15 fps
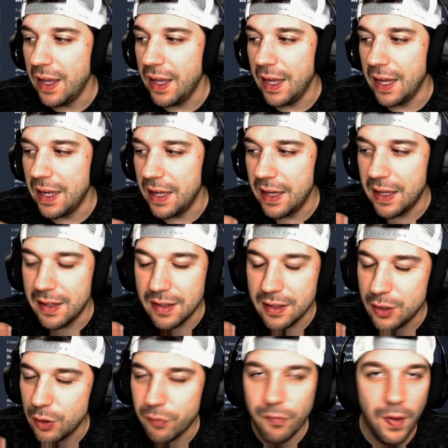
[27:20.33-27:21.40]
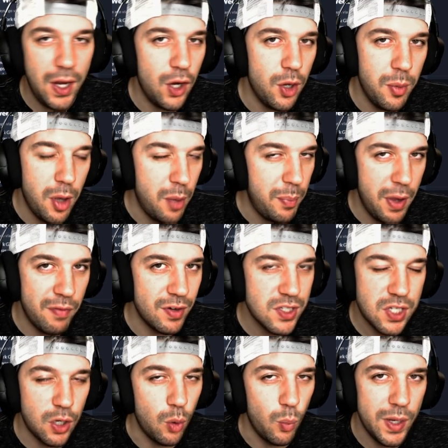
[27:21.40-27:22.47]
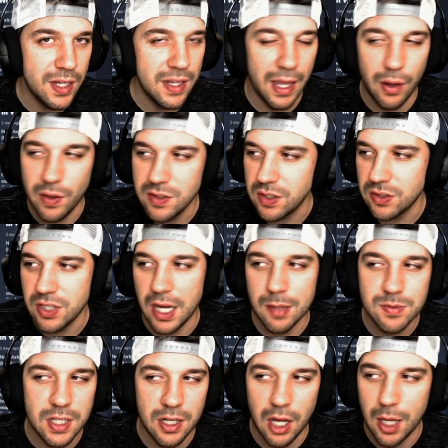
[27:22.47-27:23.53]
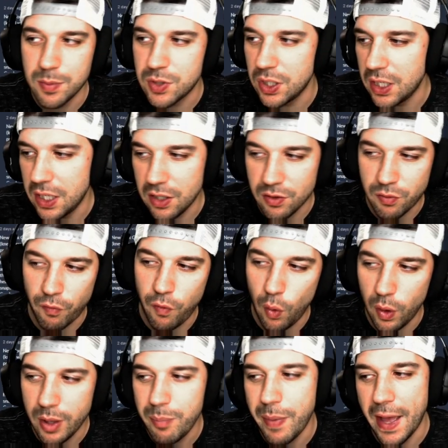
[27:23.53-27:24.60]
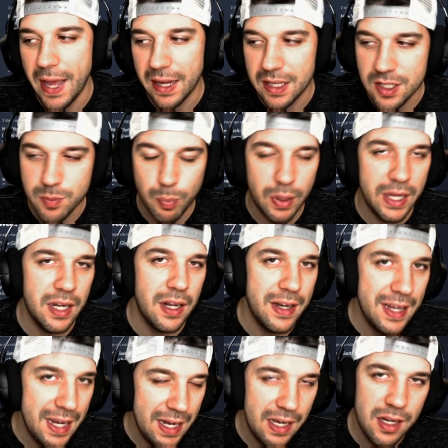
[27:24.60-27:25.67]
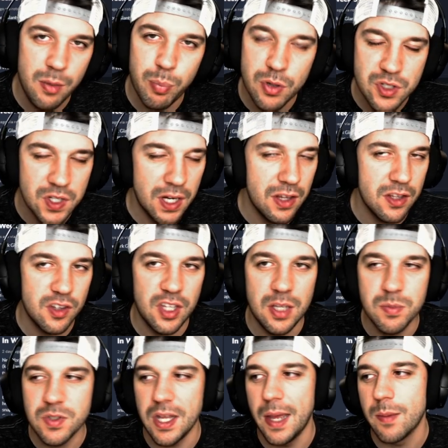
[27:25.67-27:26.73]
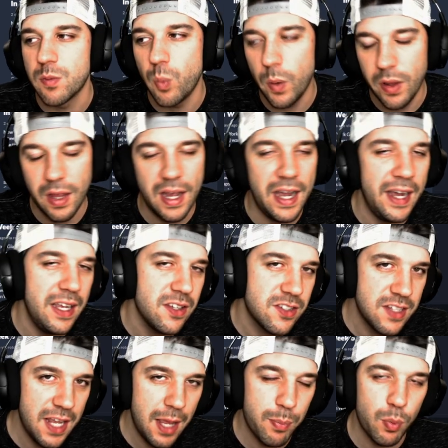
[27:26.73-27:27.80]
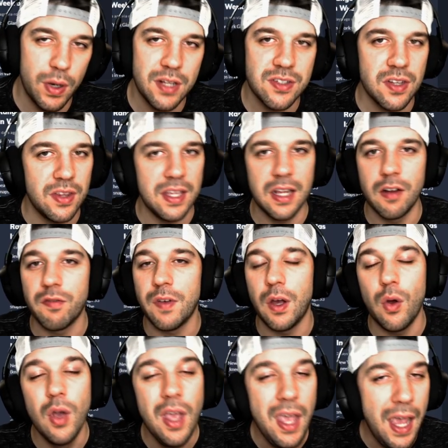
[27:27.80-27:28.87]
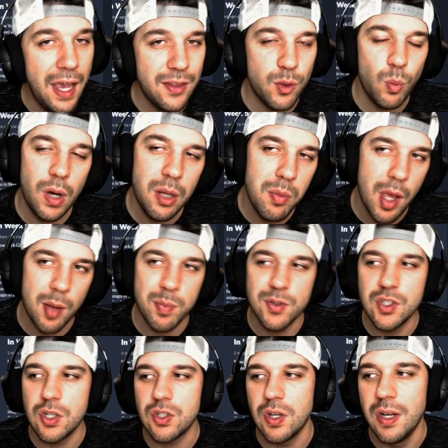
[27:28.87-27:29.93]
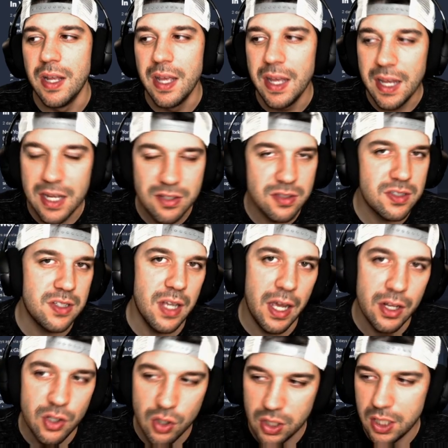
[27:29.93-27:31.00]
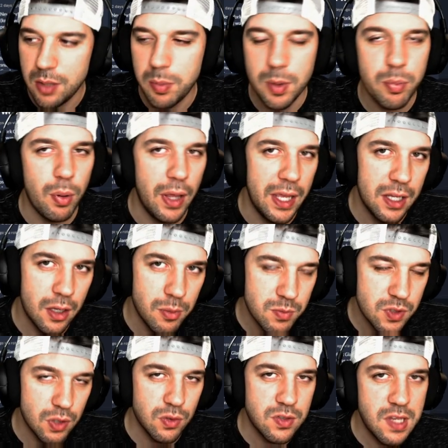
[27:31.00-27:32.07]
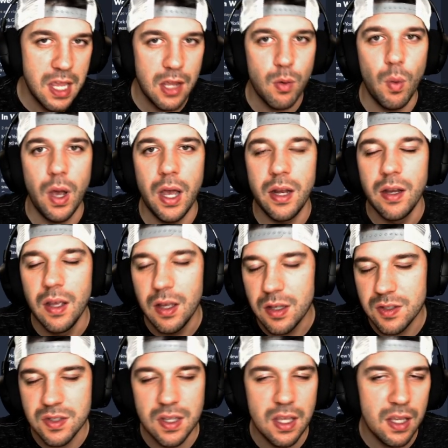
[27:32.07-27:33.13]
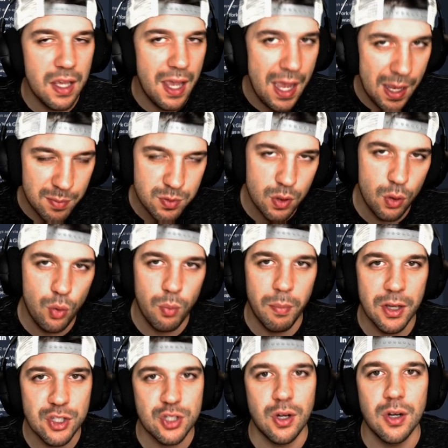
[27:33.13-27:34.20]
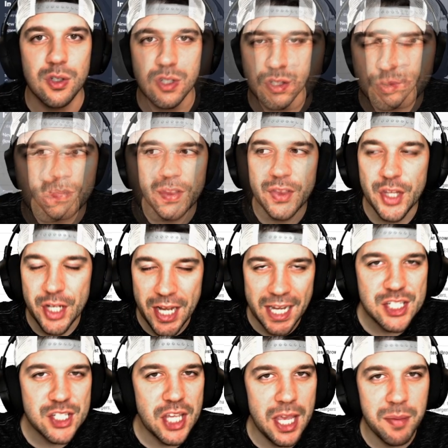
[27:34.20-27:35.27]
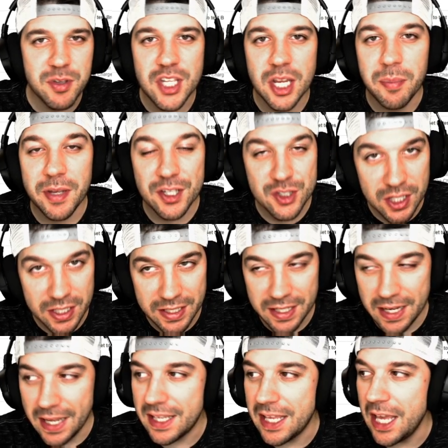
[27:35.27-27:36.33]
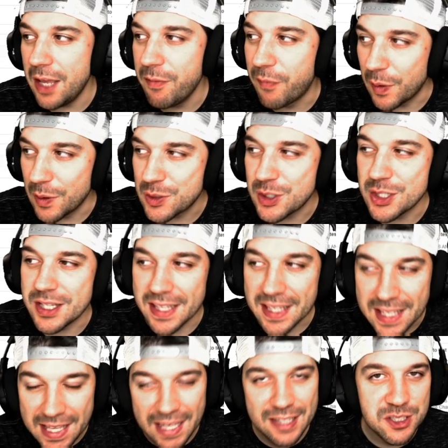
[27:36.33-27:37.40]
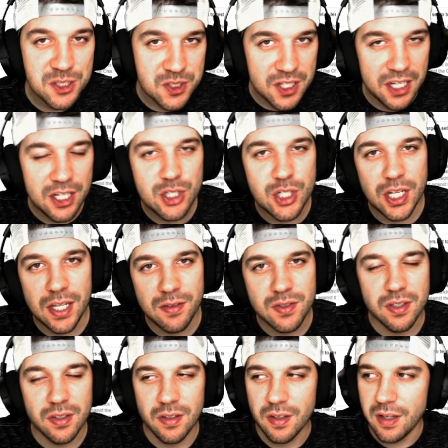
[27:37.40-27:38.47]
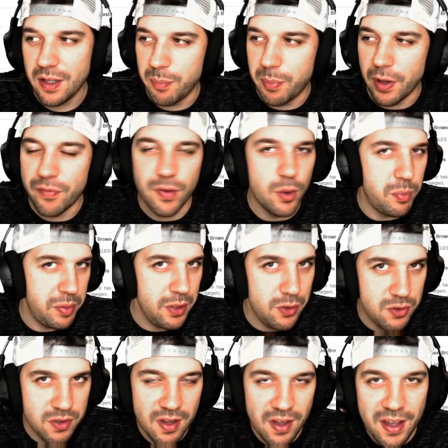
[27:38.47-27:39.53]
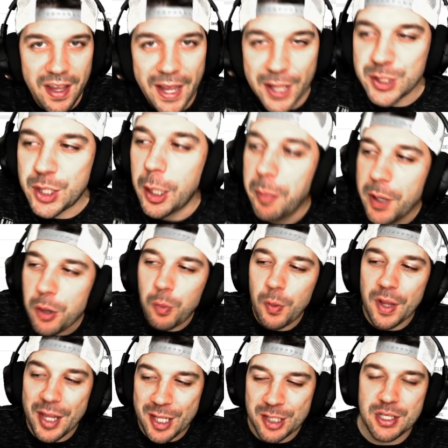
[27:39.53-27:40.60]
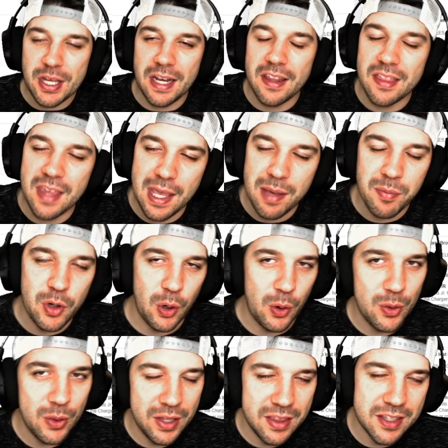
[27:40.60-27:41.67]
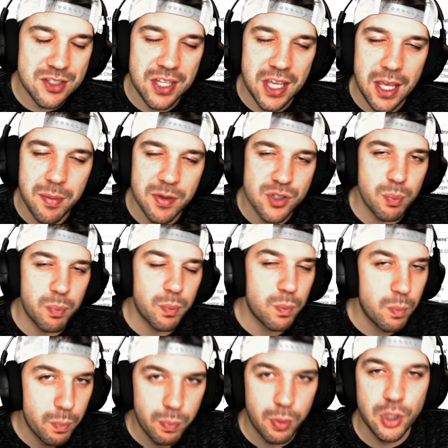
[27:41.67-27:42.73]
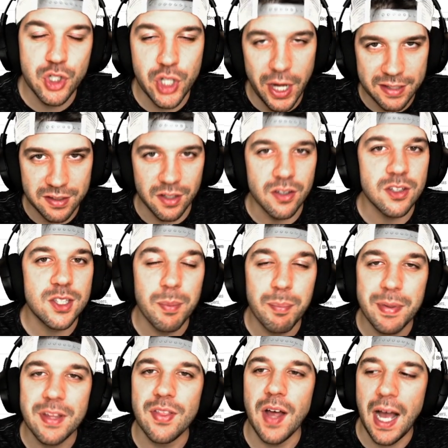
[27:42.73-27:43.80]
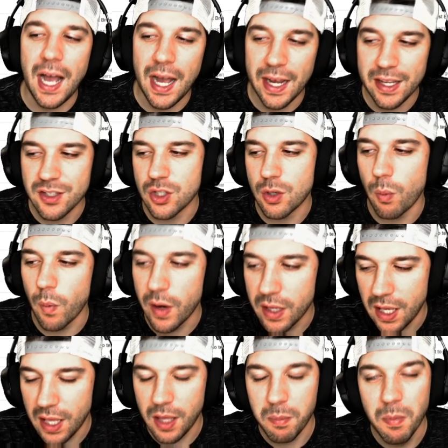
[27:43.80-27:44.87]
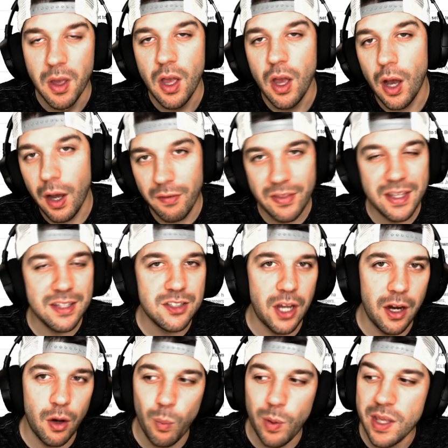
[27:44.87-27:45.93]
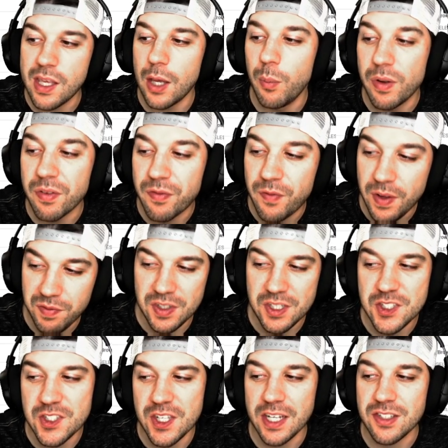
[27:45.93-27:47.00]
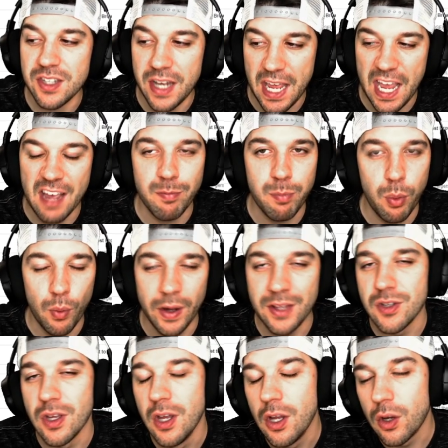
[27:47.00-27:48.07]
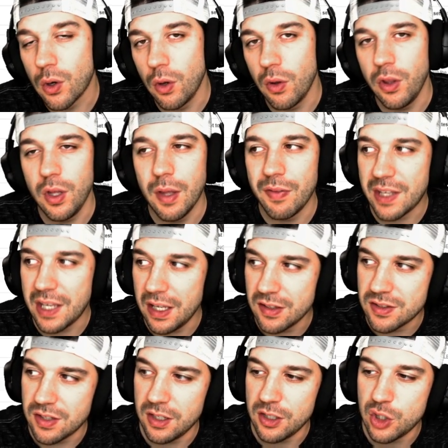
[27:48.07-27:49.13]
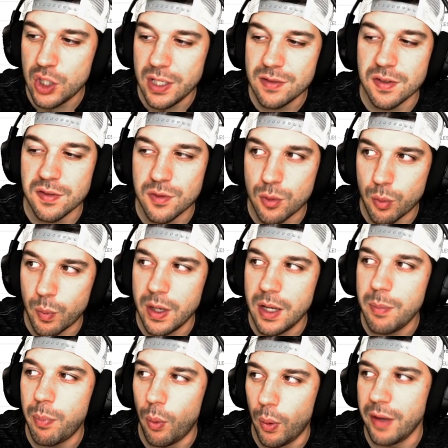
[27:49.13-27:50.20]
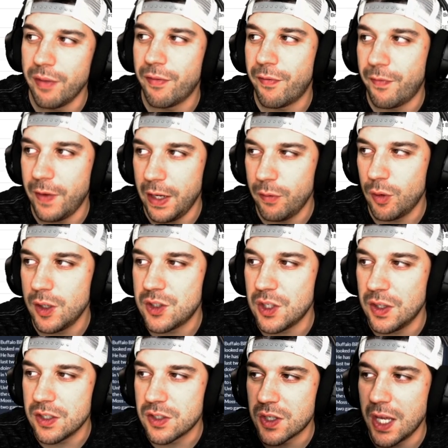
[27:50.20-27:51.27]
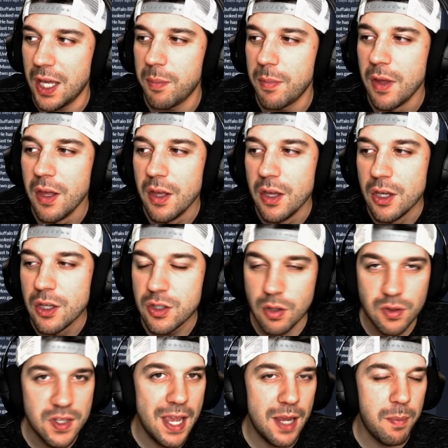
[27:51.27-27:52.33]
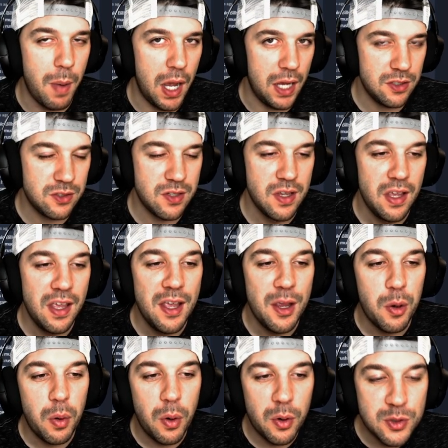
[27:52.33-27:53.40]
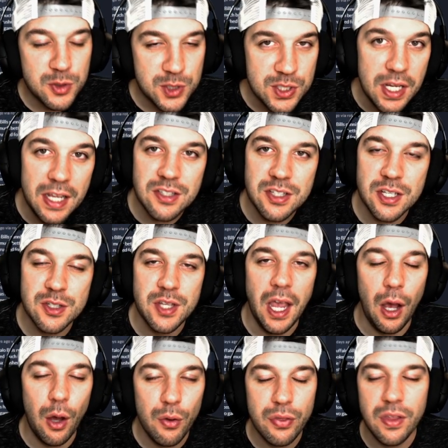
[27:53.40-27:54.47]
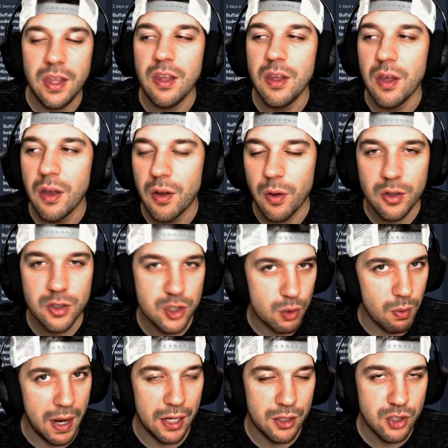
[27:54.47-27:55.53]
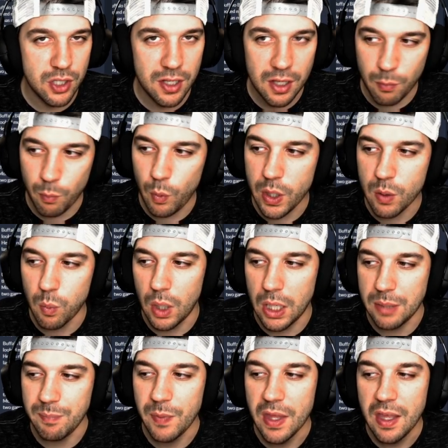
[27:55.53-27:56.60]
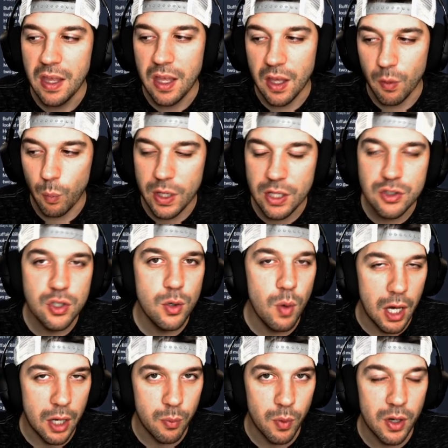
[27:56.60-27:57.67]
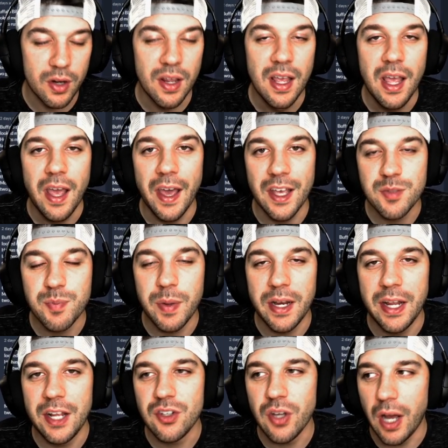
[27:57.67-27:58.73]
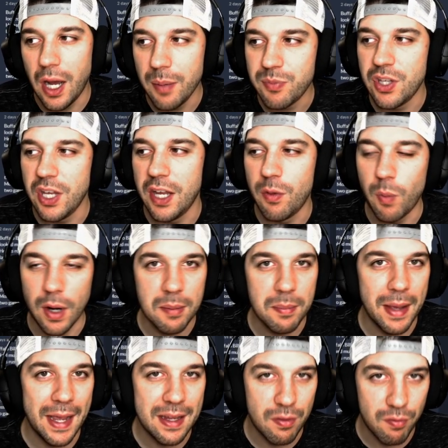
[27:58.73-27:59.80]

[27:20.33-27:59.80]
and you're firing him up every single week now. He's a top 10 option. He's fully back. He's playing on 80% of the team snaps, one of the highest snap rates in the NFL at the running back position. He's a stud. You need to be playing him. So Saquon, Zeke, absolute must starts this week. The next game is going to be a Sunday night game versus the Kansas City Chiefs and Buffalo Bills. It's going to be a really exciting game. Currently, this game is projected to be the highest scoring game of the entire weekend with 56 and a half points Currently, you have the Kansas City Chiefs as three point favorites in game. So, Zach Moss, since his healthy scratch in week one and week two onward, has been a top 10 running back in